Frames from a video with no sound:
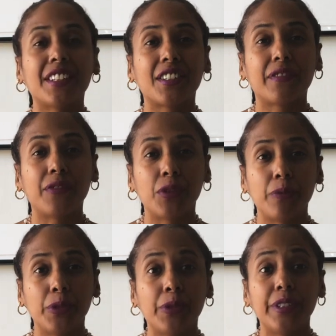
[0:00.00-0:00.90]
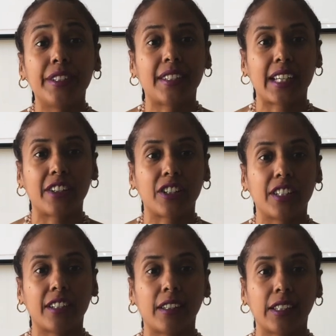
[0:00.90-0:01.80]
It's the full moon in
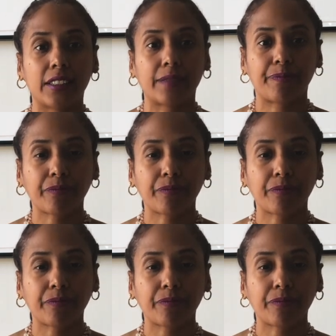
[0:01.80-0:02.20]
Sagittarius.